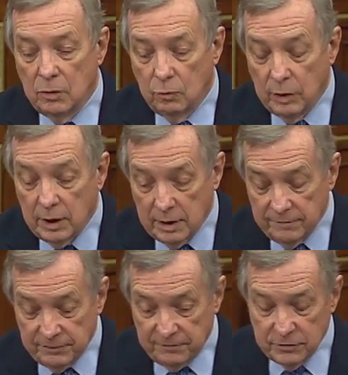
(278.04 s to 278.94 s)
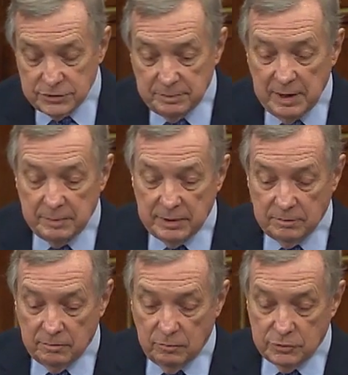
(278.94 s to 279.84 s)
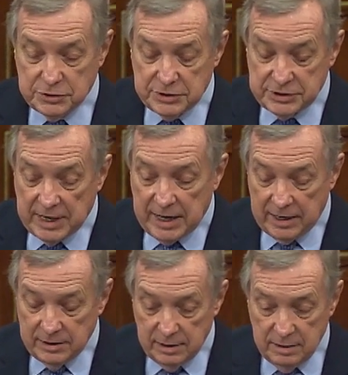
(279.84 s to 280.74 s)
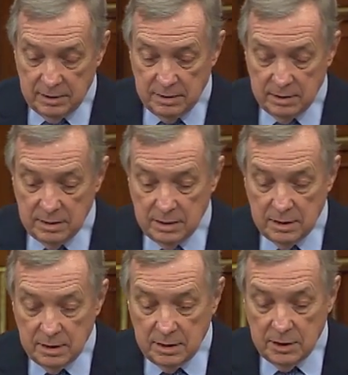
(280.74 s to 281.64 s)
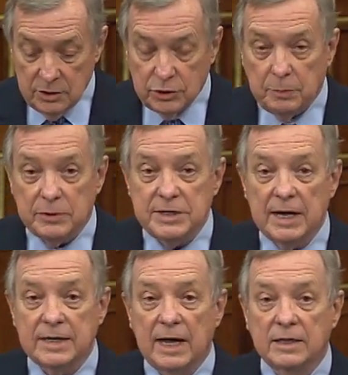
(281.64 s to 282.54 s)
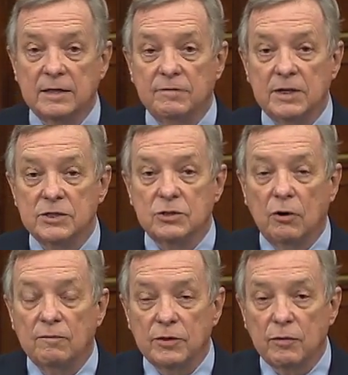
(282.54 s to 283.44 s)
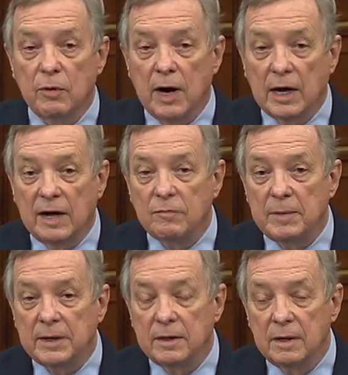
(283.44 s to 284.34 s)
Well, if the First Amendment was designed to protect activities to overthrow our government,